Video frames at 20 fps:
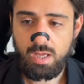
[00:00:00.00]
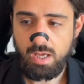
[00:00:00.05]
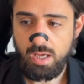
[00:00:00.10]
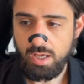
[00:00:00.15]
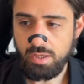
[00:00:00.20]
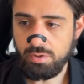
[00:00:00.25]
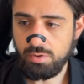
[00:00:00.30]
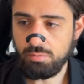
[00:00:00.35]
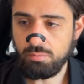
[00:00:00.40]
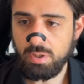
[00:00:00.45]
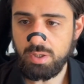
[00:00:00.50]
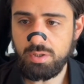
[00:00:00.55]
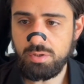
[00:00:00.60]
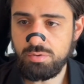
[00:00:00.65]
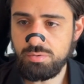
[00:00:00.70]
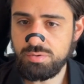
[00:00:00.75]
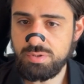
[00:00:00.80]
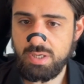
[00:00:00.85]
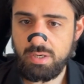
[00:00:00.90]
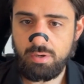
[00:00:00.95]
And you don't want to
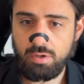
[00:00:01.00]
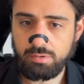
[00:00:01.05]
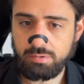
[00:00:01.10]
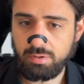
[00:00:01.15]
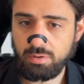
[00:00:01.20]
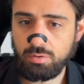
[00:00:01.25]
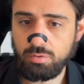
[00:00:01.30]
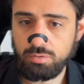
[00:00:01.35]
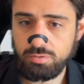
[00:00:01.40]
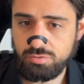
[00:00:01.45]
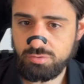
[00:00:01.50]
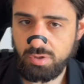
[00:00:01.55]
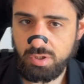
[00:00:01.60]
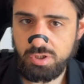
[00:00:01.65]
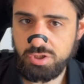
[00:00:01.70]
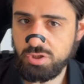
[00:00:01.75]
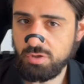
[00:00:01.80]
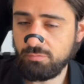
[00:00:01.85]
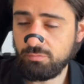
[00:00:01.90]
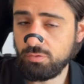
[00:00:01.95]
use a hot and cold
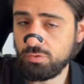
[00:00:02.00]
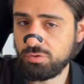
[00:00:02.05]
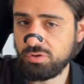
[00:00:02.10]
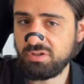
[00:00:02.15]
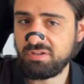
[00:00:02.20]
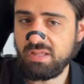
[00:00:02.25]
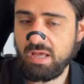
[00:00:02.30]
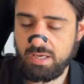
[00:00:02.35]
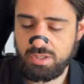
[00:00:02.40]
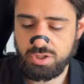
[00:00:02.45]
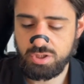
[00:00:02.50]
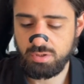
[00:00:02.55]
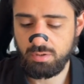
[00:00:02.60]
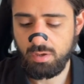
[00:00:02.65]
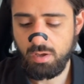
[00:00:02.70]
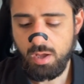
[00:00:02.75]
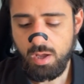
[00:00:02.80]
strategy if you're detaching.